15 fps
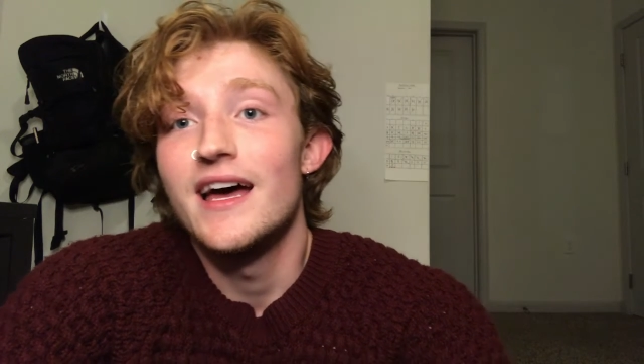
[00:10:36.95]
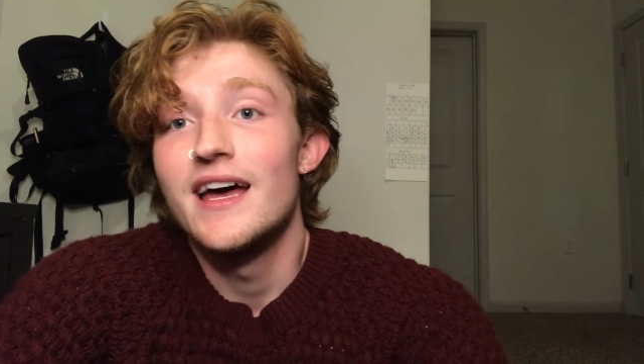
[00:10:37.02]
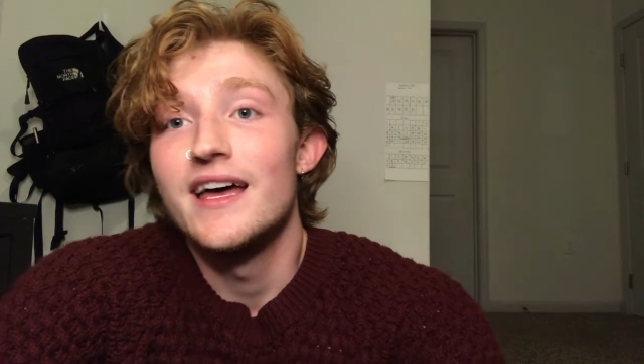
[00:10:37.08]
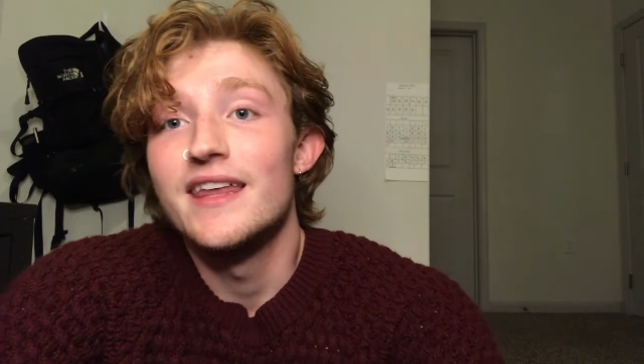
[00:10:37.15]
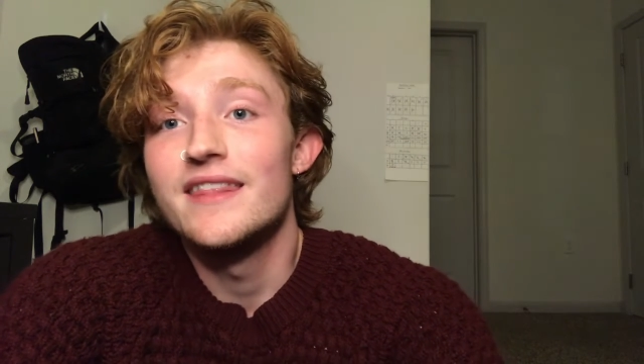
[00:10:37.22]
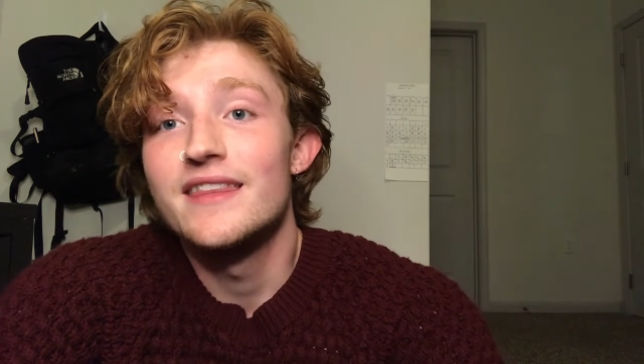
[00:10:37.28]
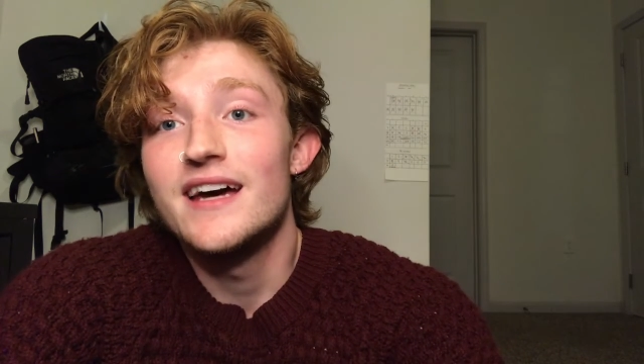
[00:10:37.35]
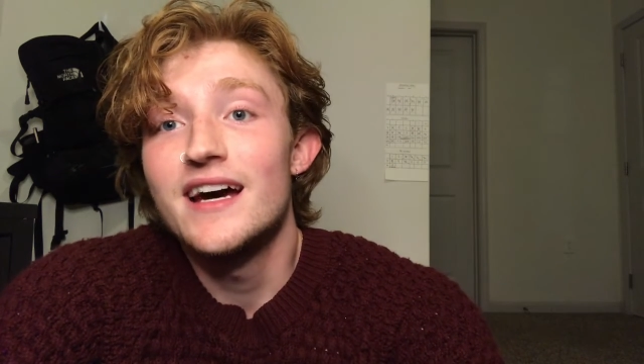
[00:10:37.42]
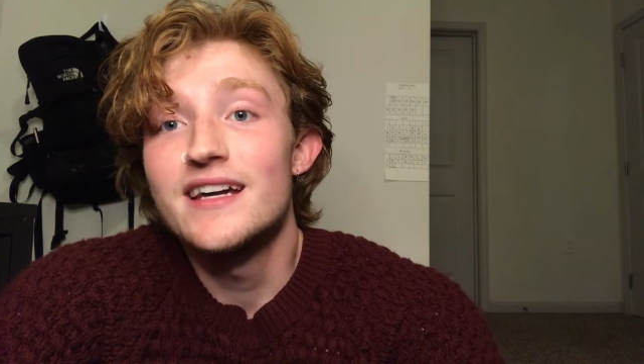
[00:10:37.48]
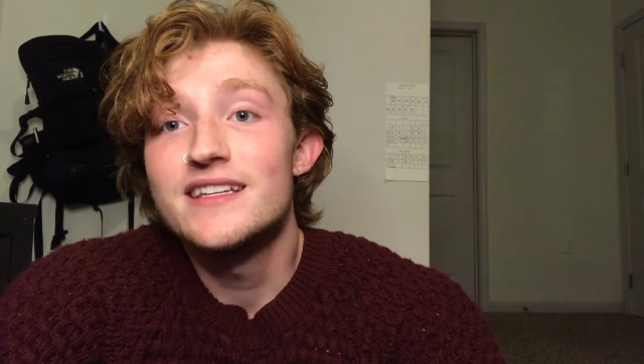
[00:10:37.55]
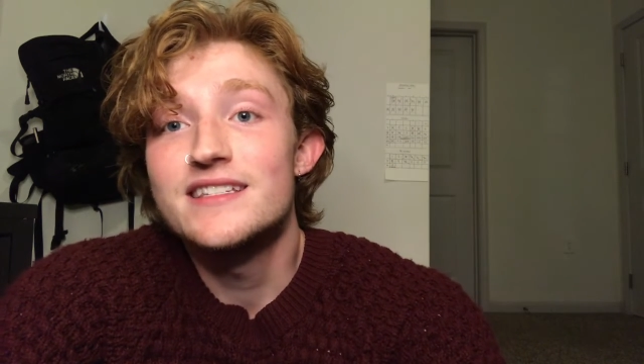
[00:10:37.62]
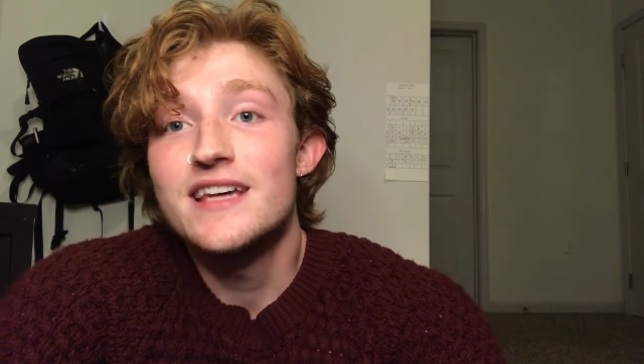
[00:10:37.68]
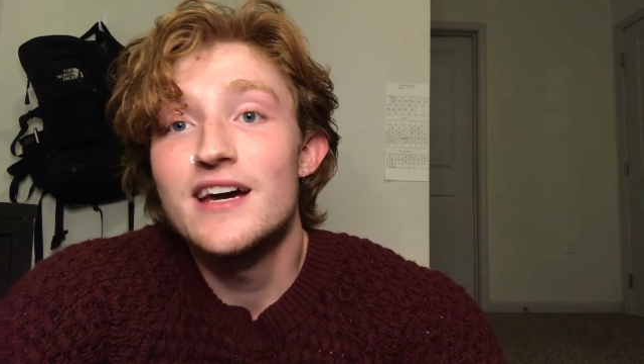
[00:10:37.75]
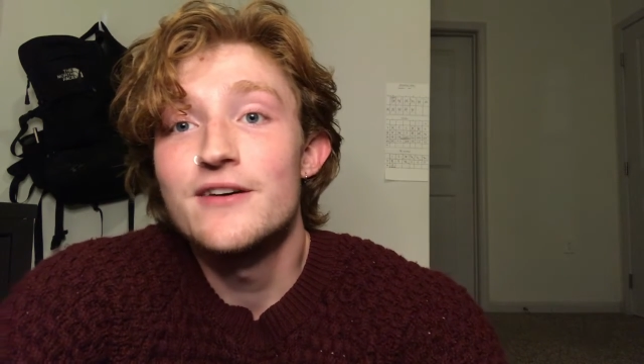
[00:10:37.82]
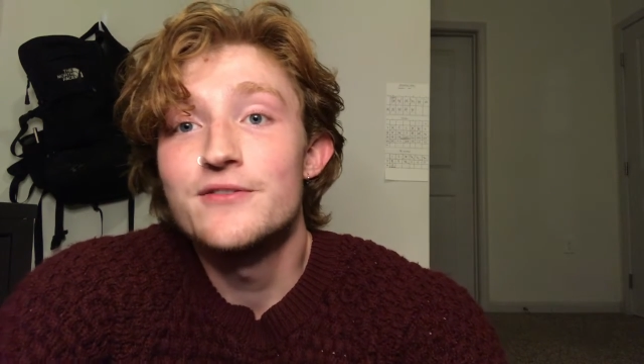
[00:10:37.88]
And
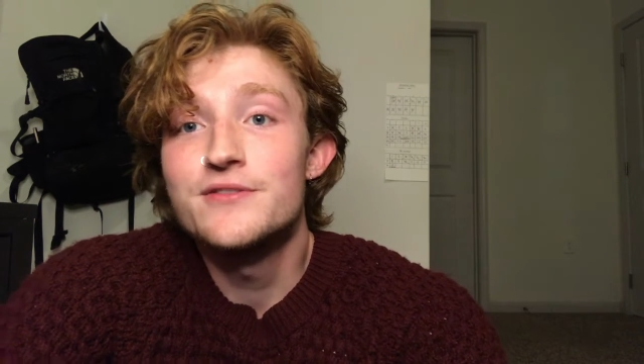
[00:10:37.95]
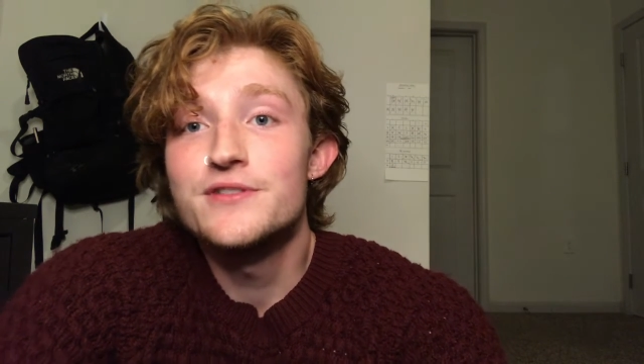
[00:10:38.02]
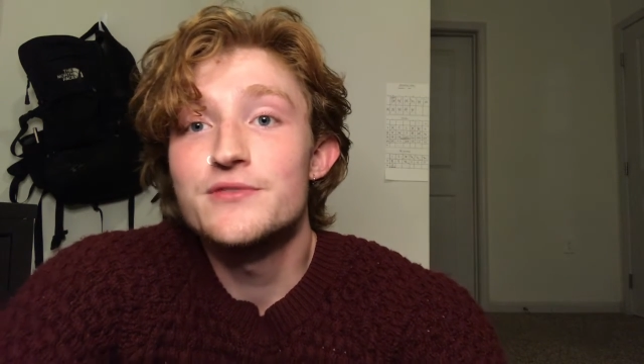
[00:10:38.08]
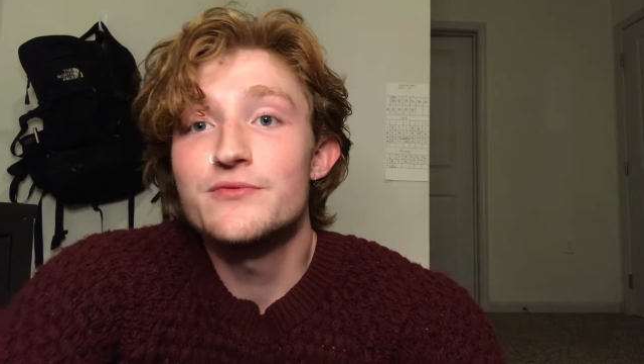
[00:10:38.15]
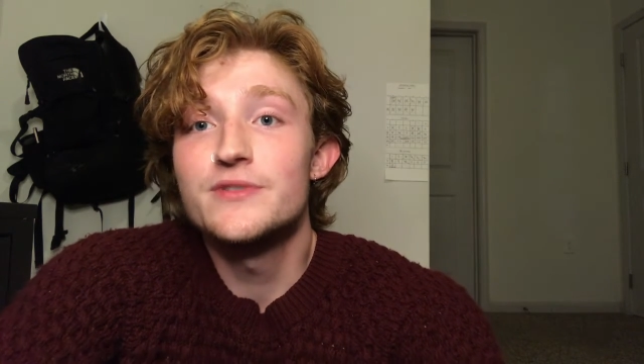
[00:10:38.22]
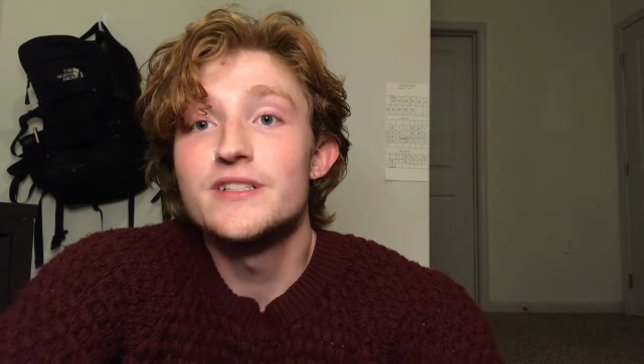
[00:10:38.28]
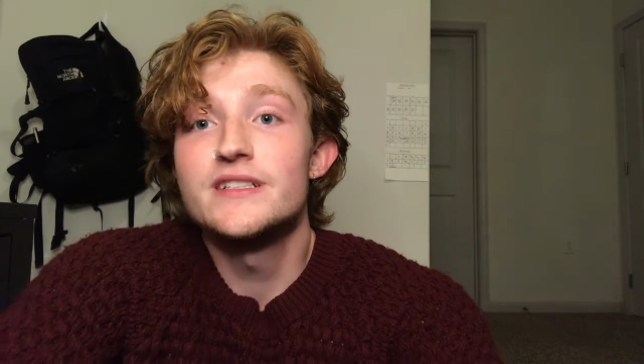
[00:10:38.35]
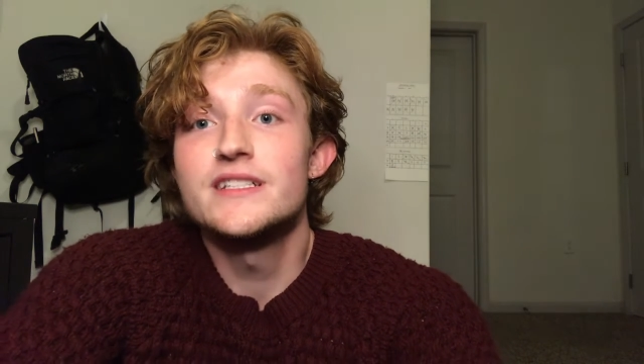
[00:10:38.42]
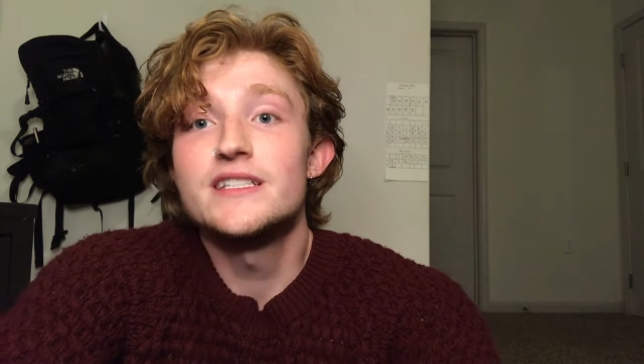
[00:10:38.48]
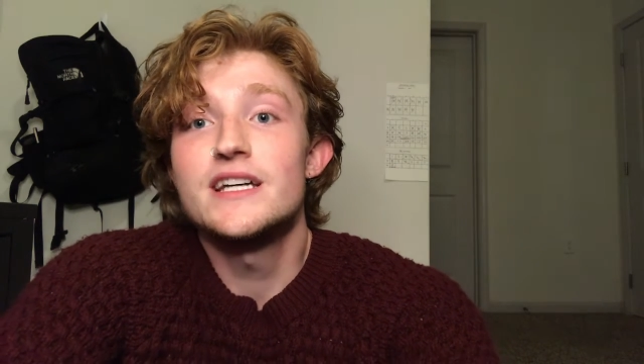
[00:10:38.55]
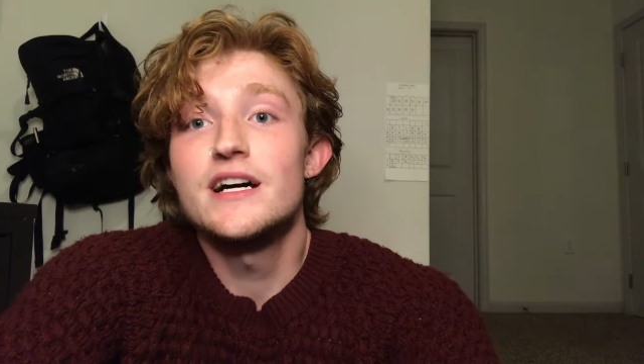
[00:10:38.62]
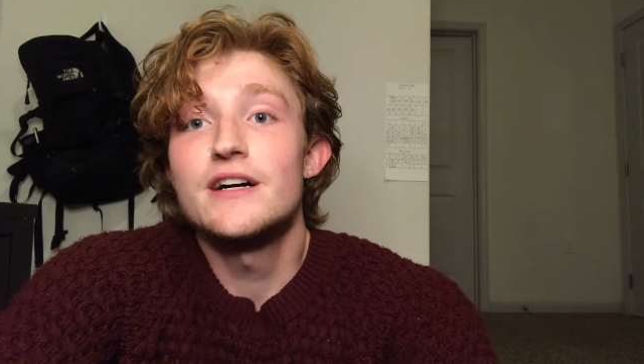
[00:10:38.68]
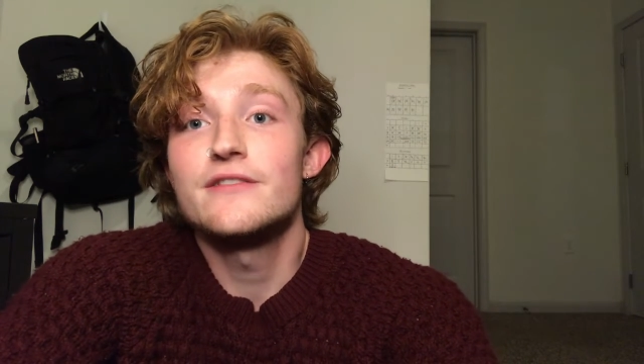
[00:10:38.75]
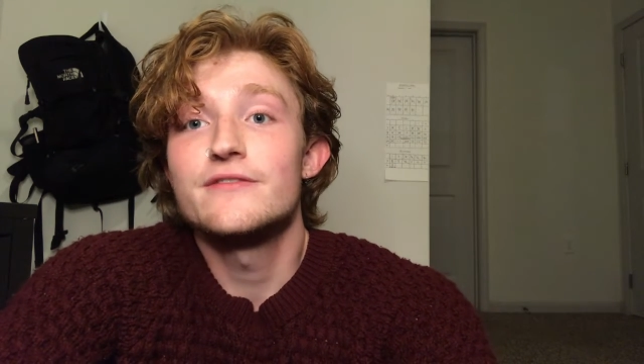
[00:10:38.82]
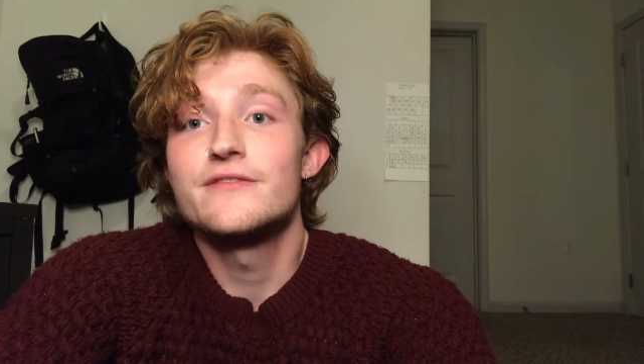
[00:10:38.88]
that sounds really
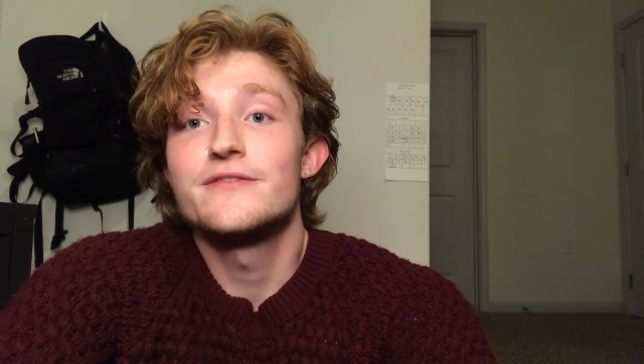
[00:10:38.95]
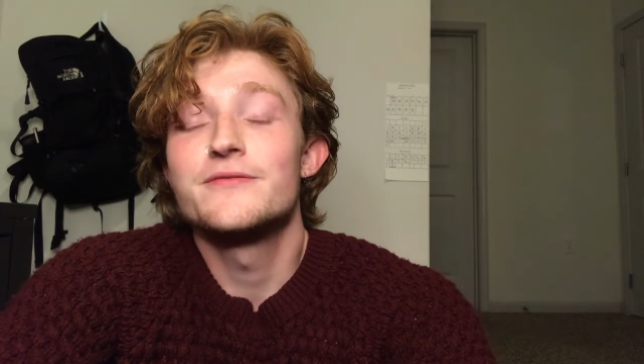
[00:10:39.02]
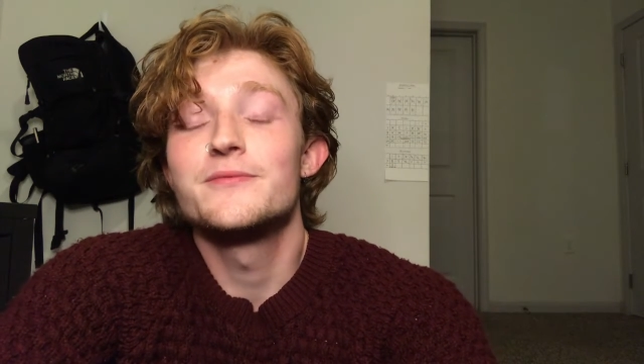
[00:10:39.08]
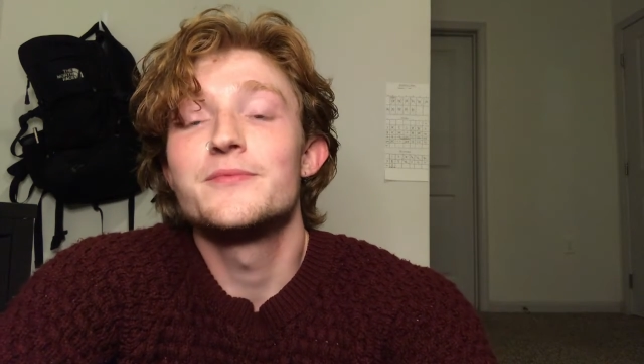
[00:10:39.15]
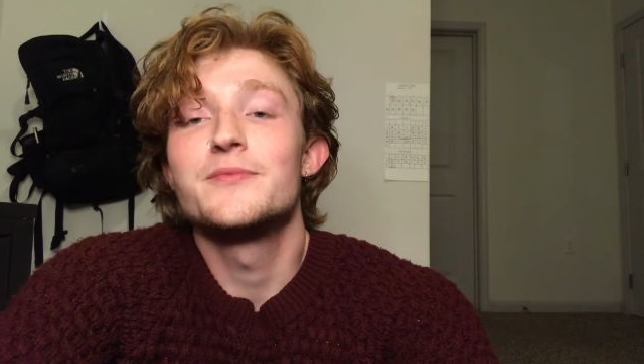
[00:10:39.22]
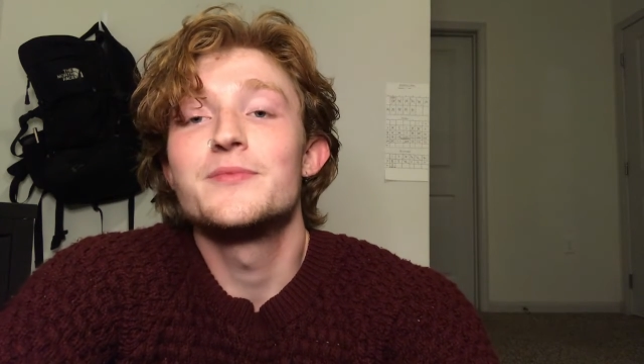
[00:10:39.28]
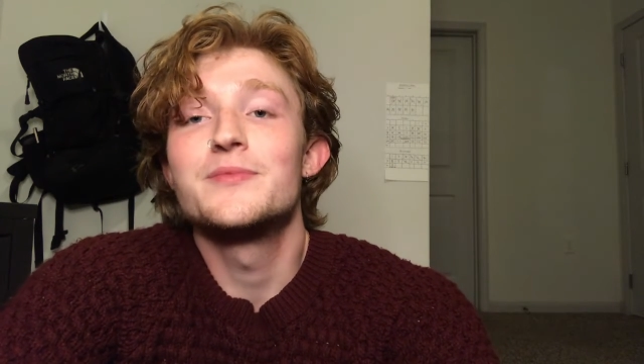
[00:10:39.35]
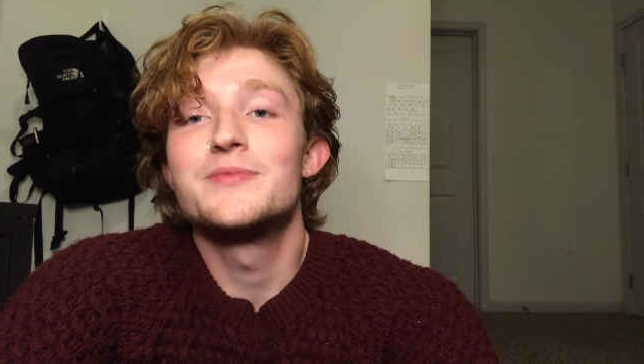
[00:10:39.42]
tough,